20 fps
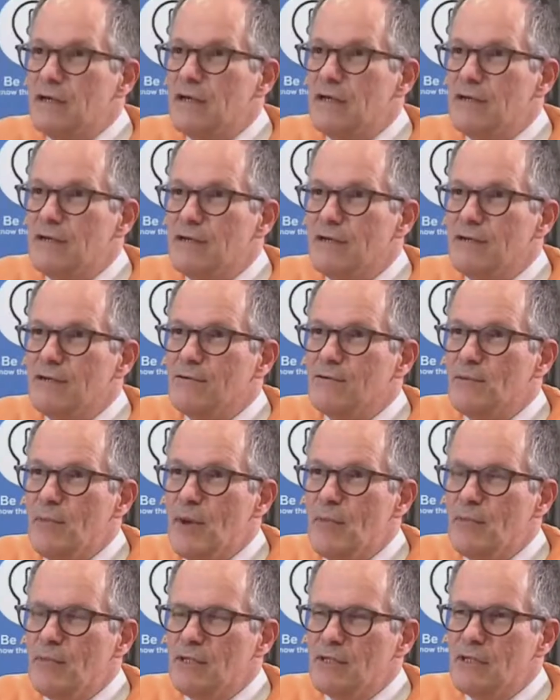
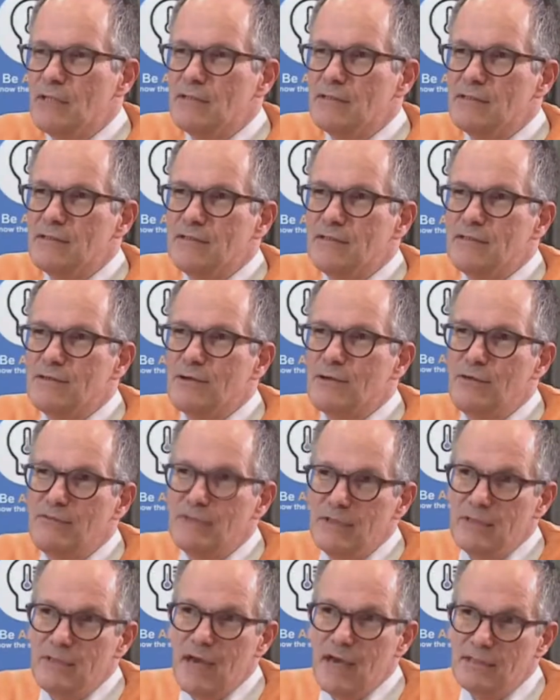Remember that the
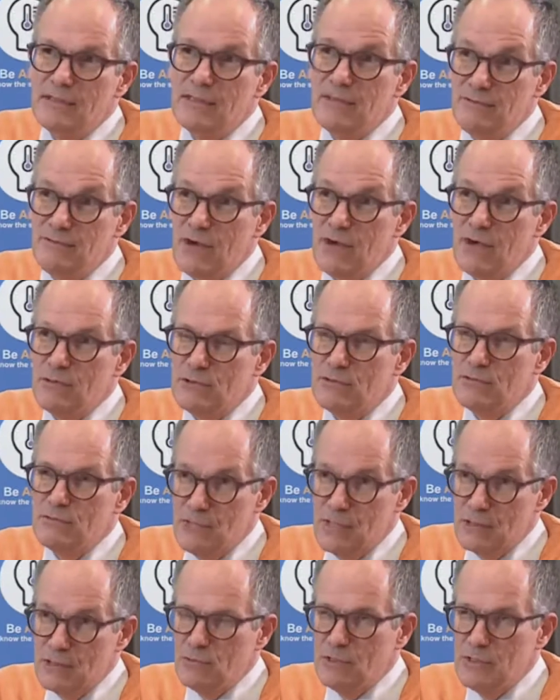COVID-19 virus
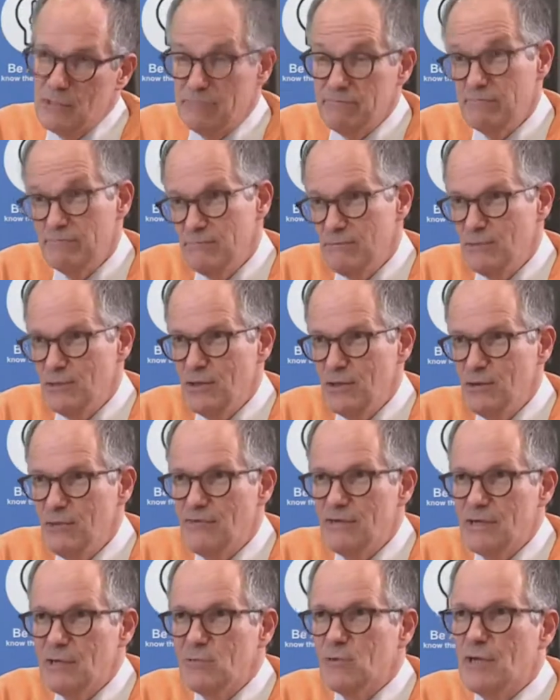that we know
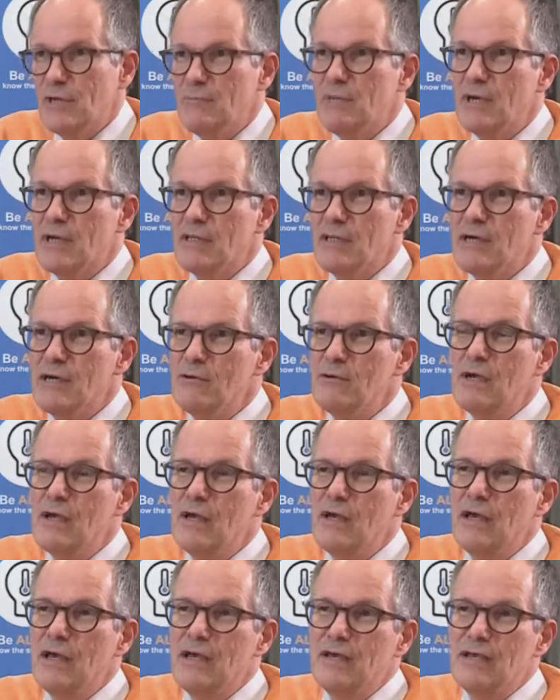very well by now
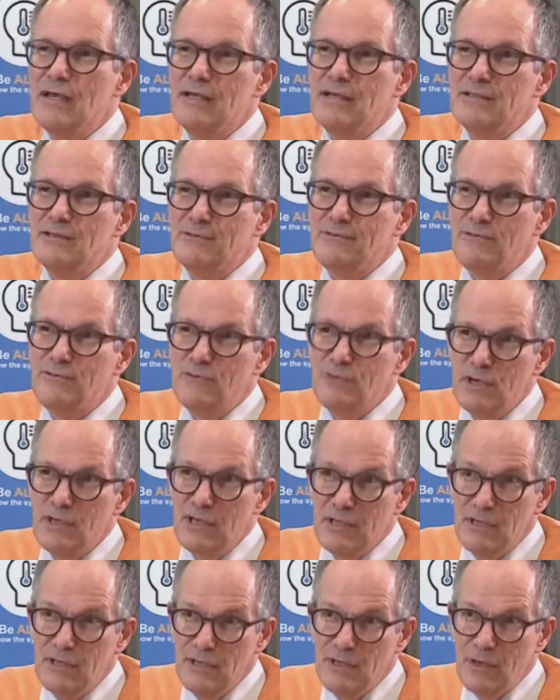is a
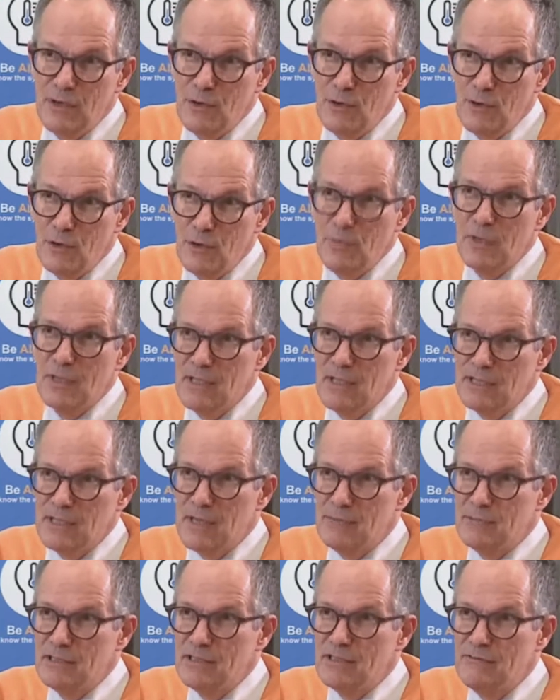fully
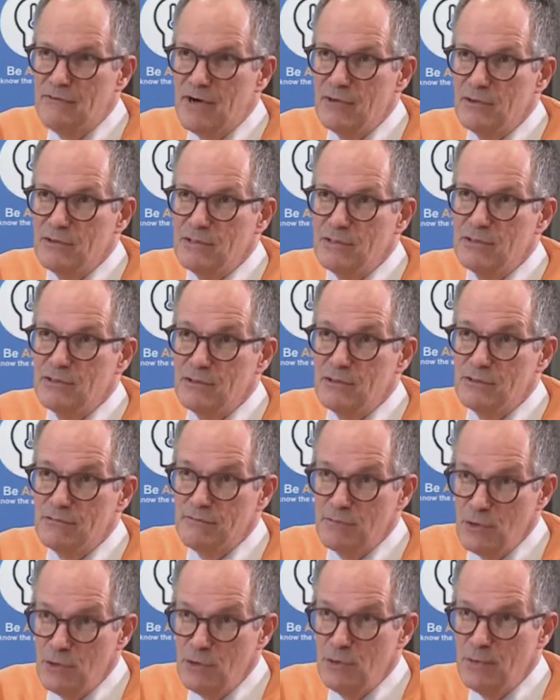human-adapted virus. It's a
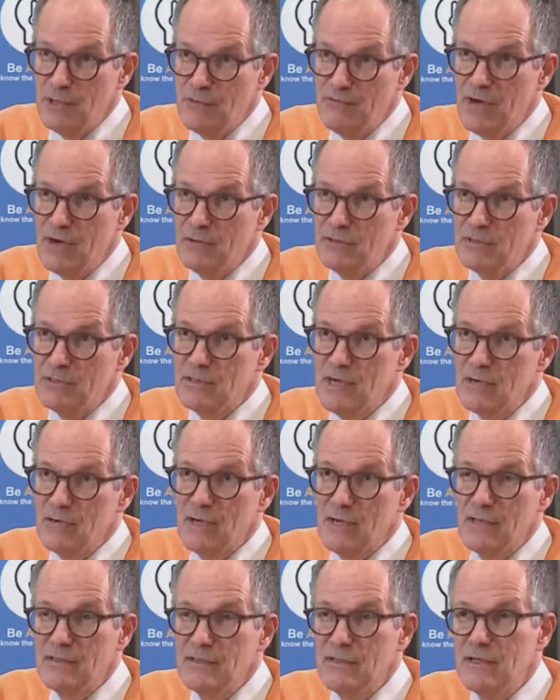human virus now,
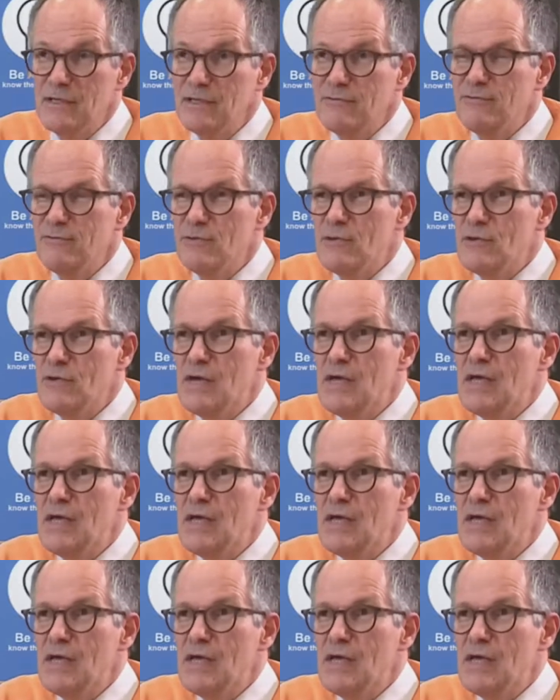and therefore